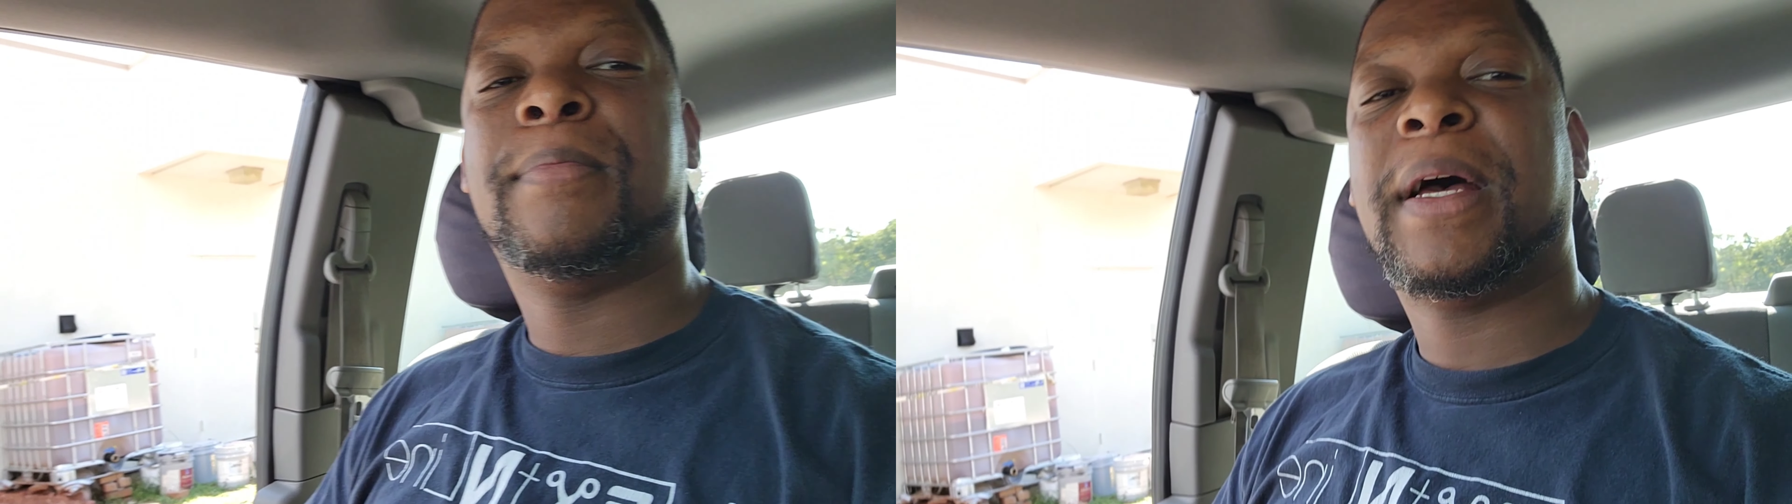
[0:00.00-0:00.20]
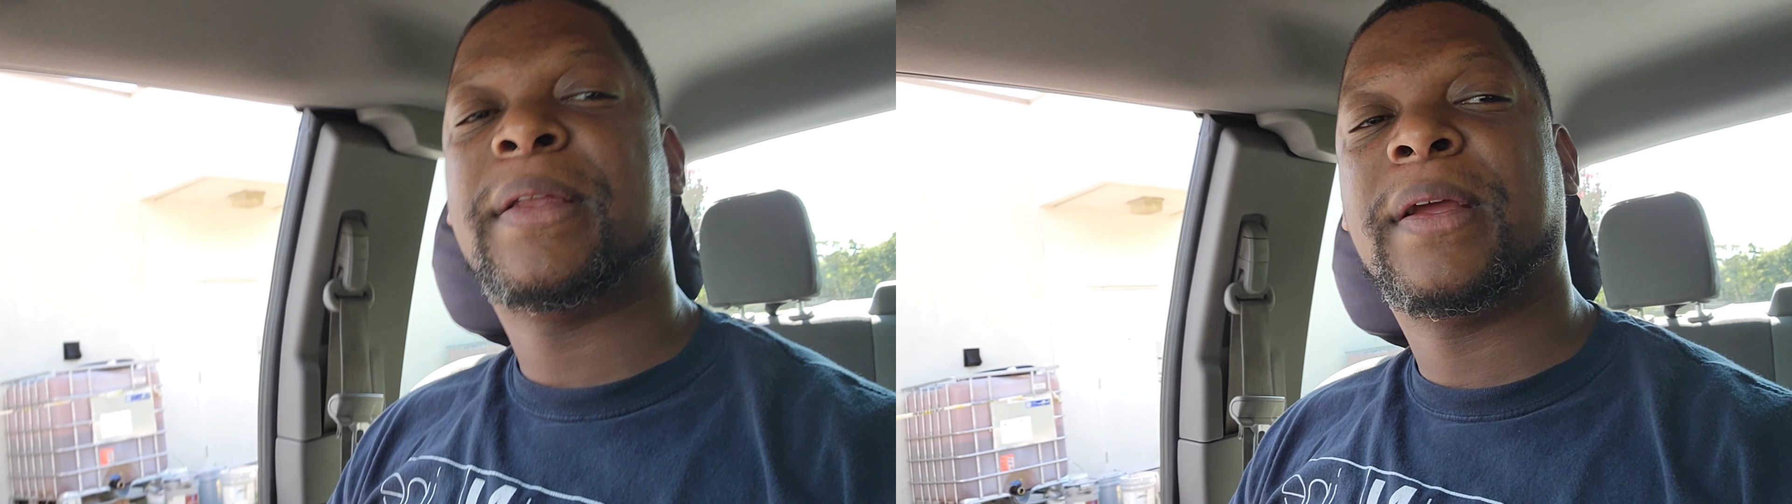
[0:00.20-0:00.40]

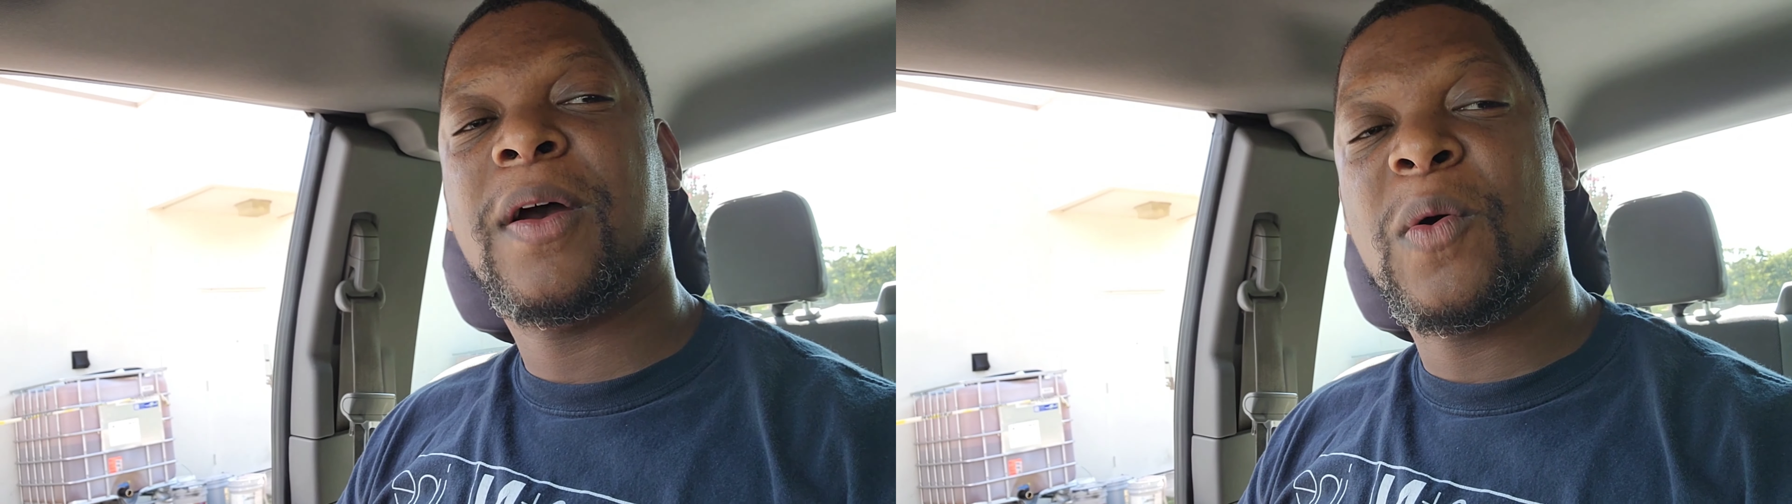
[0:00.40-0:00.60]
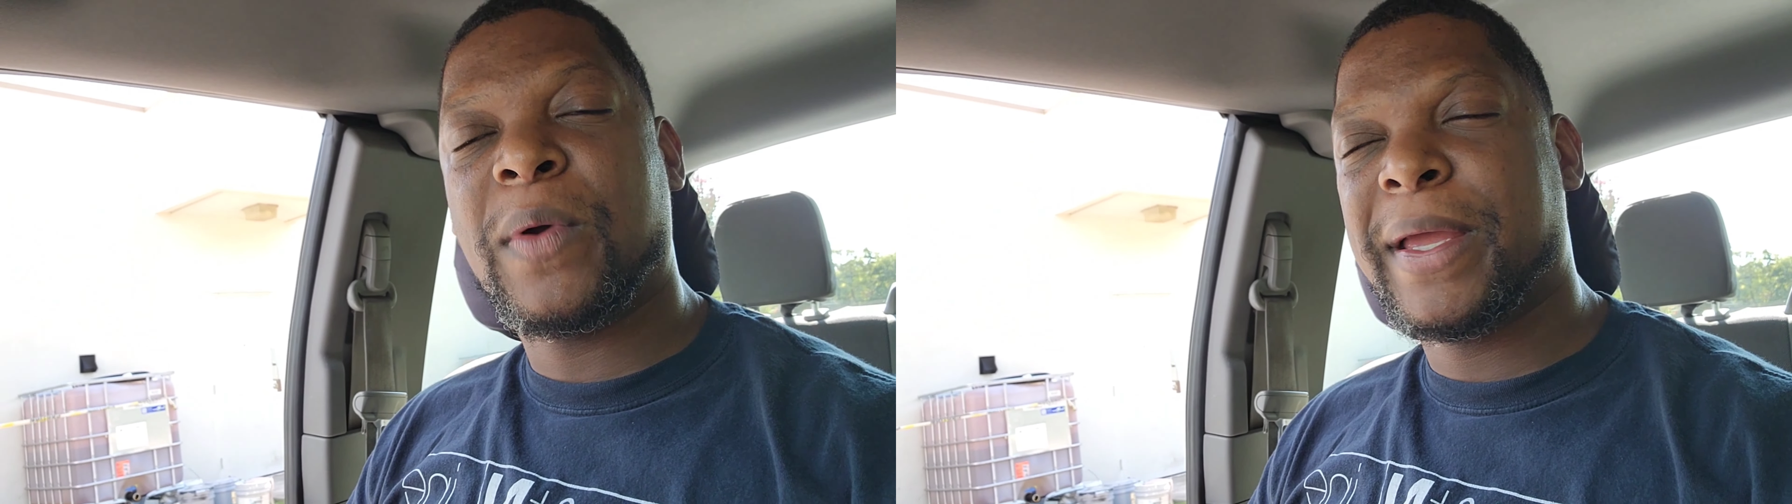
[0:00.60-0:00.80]
about to
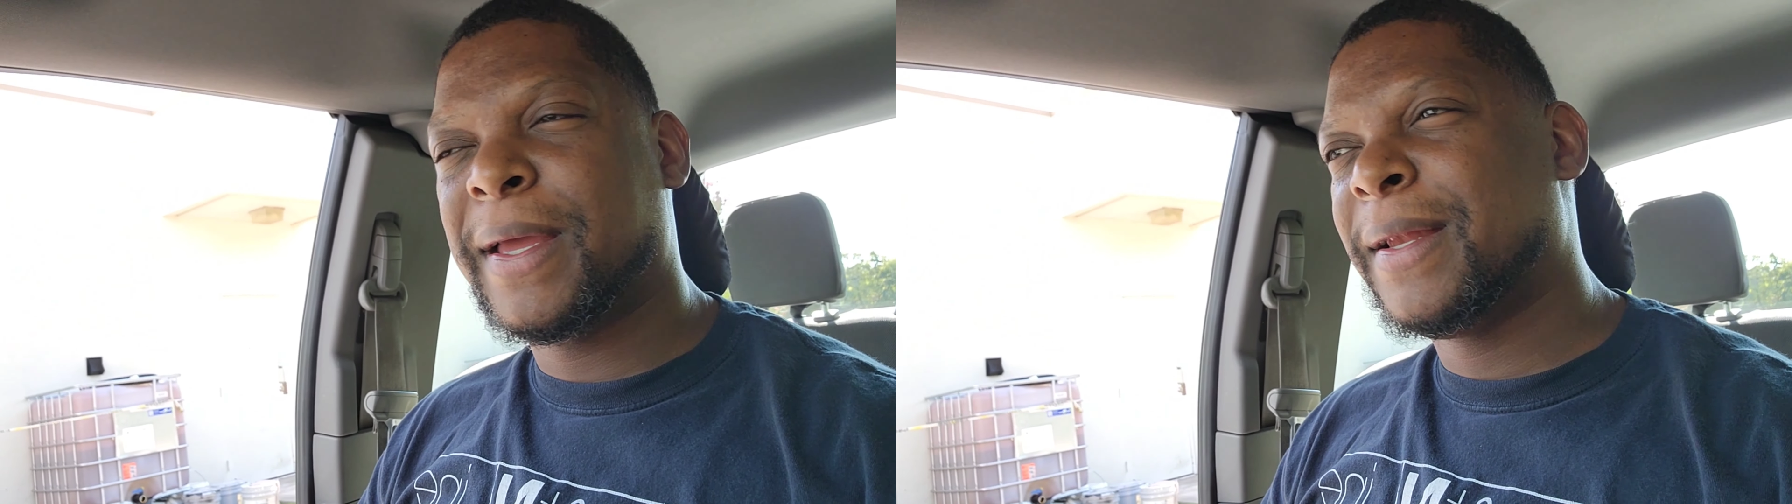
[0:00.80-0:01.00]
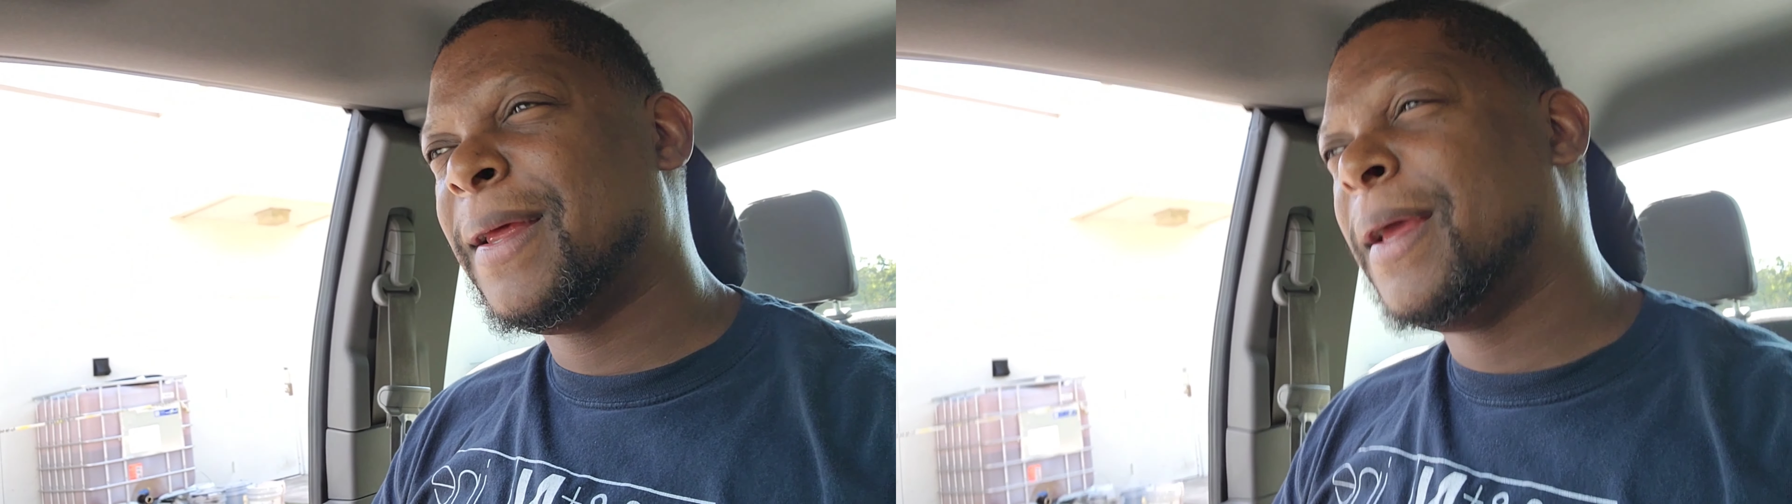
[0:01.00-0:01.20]
go in